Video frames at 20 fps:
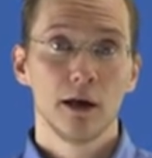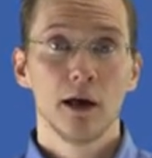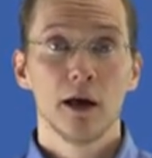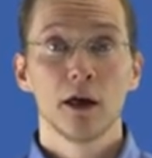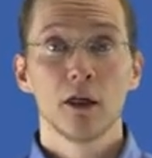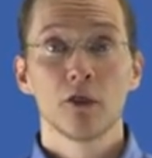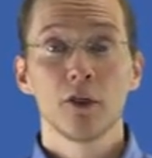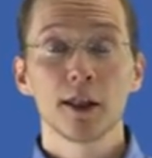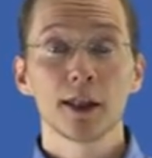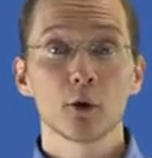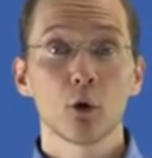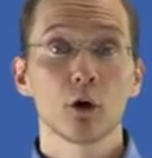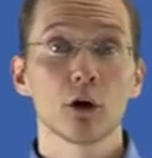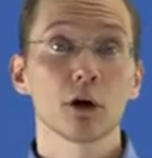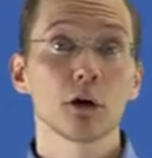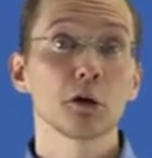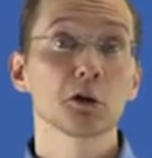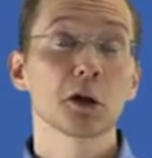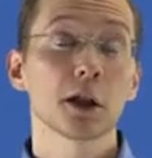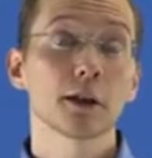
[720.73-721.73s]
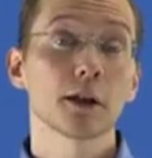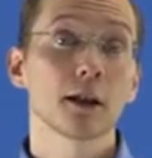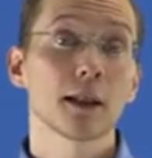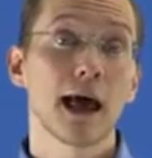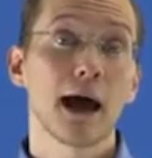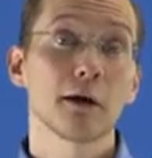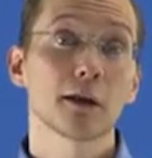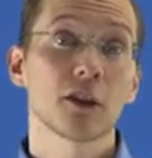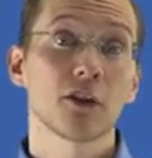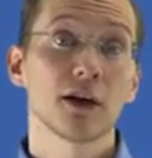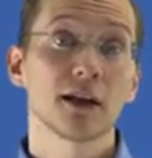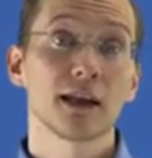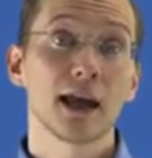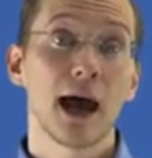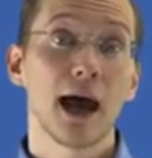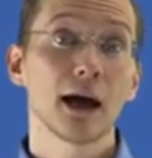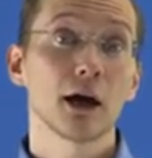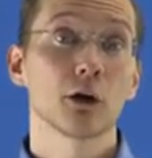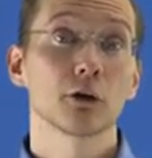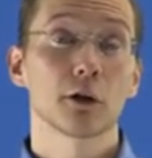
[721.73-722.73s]
This oracle just allows the
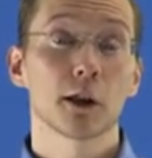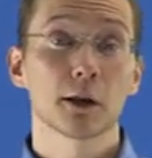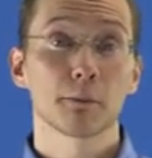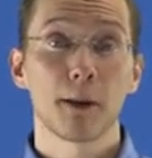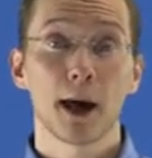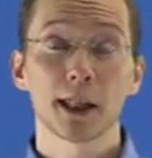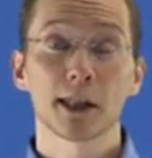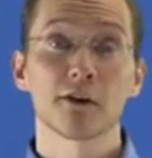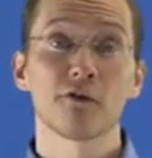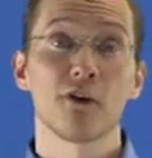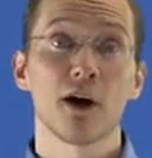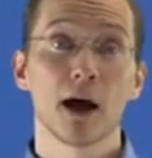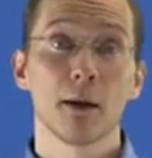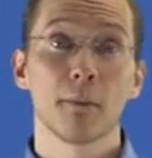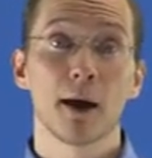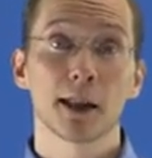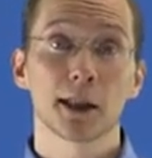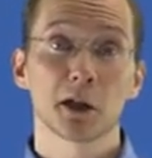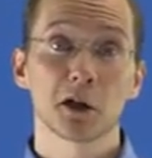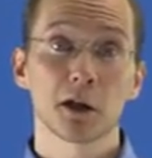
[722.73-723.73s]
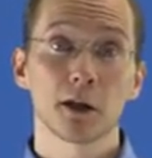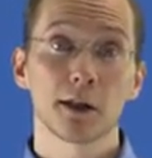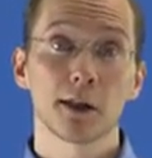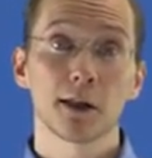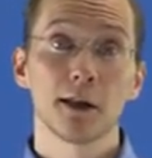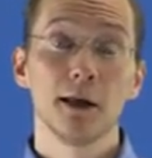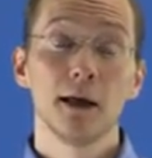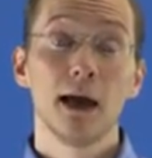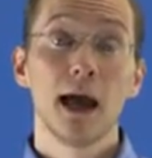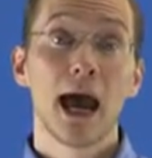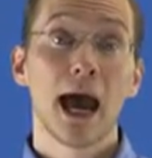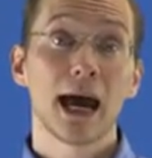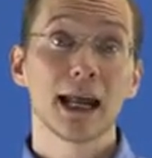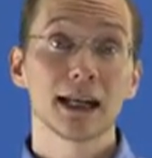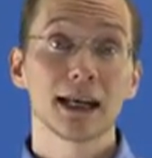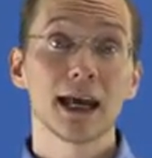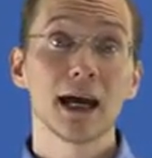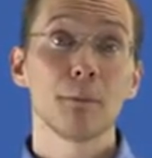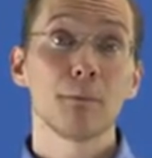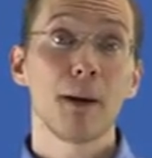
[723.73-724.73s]
attacker to specify messages and
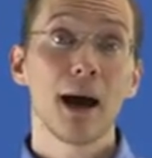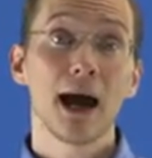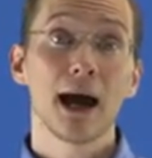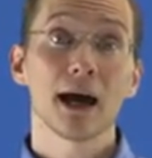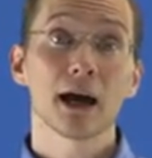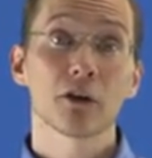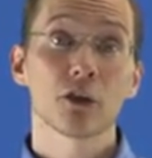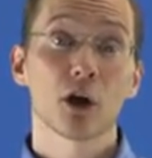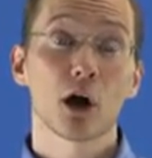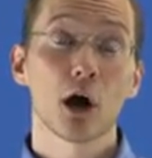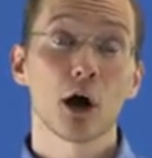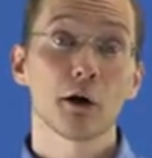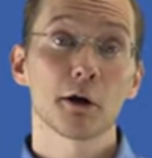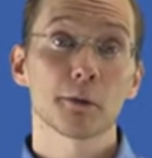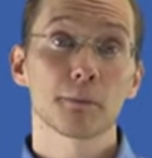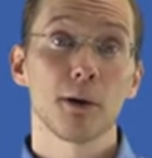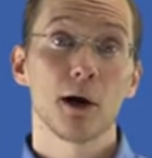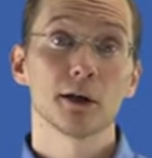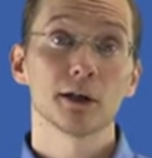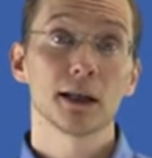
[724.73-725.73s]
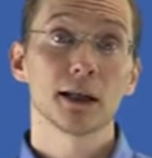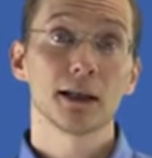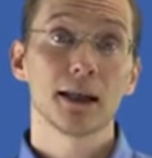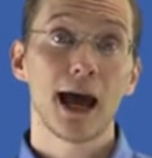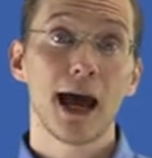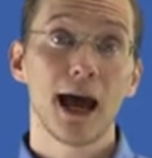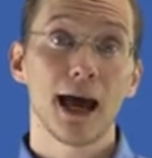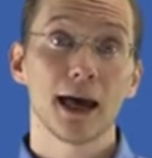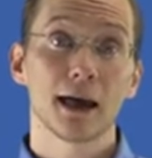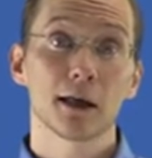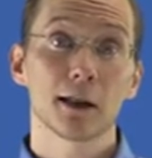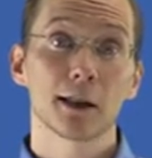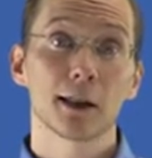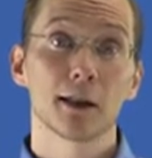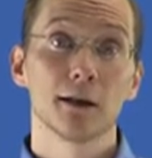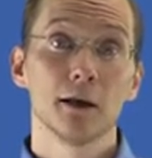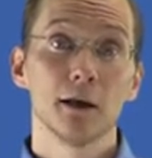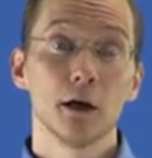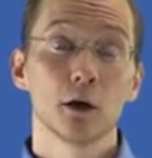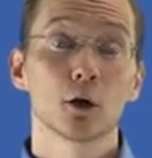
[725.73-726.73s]
get back the corresponding tags
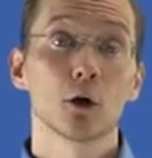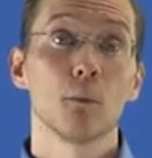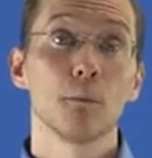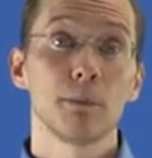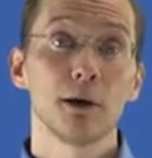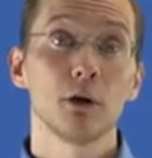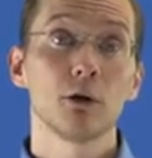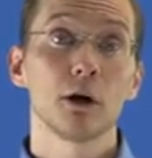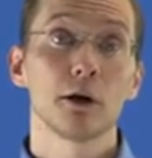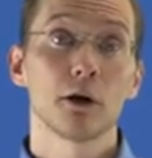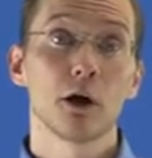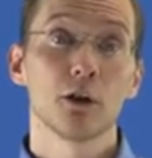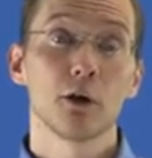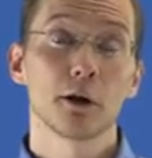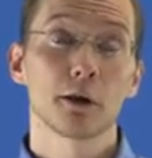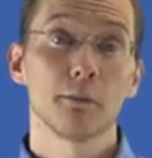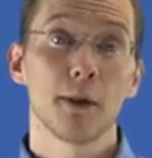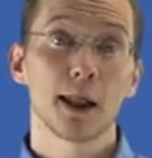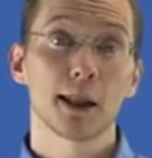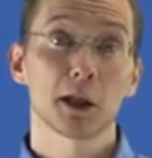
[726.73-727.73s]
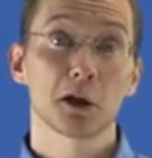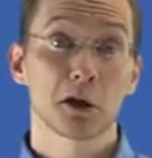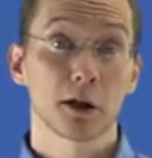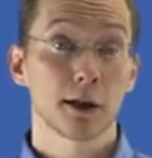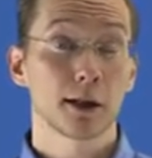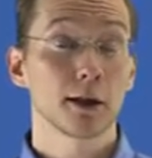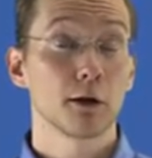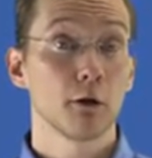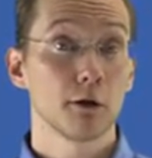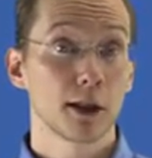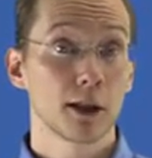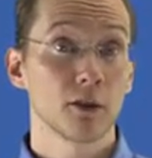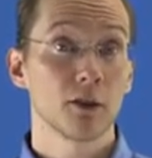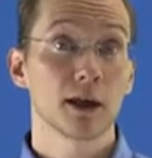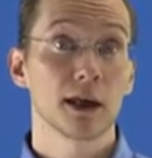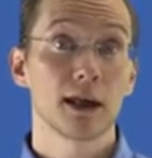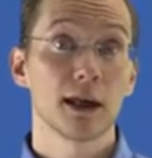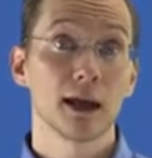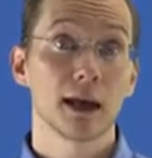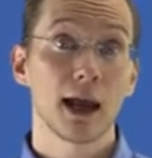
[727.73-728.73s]
computed on those messages using the
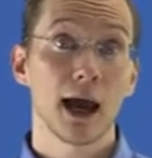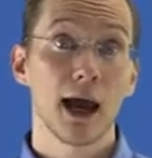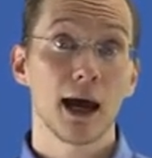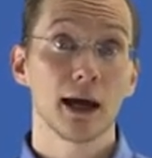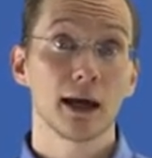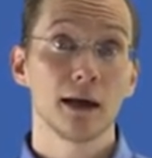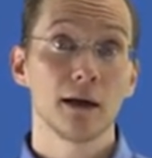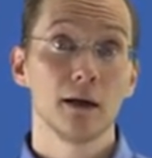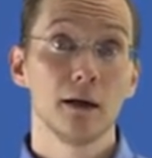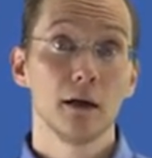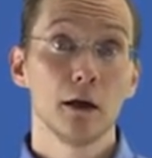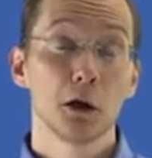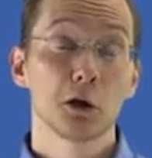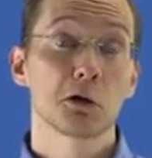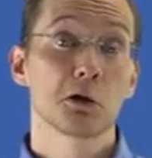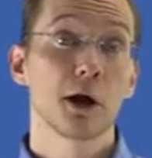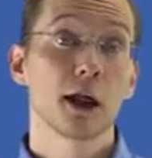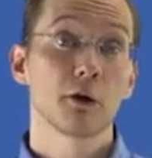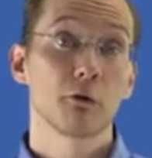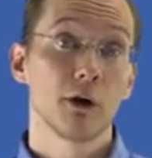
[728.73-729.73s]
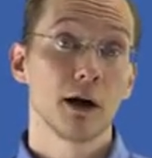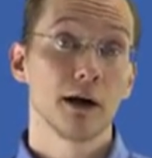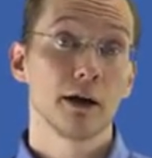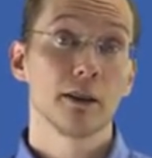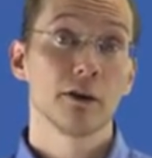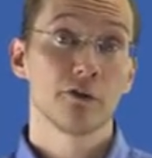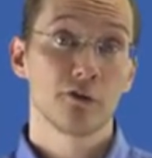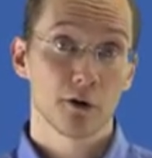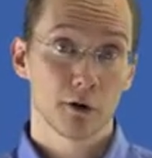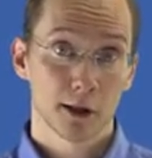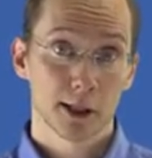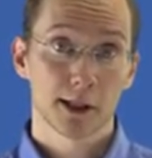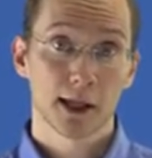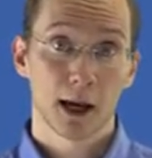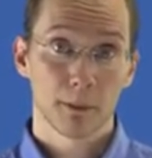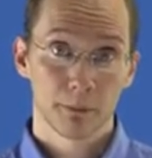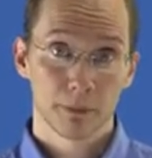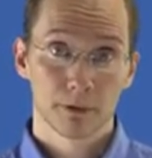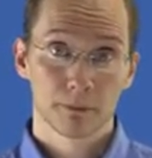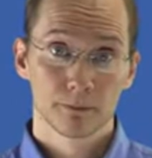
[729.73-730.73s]
key k generated in the first step.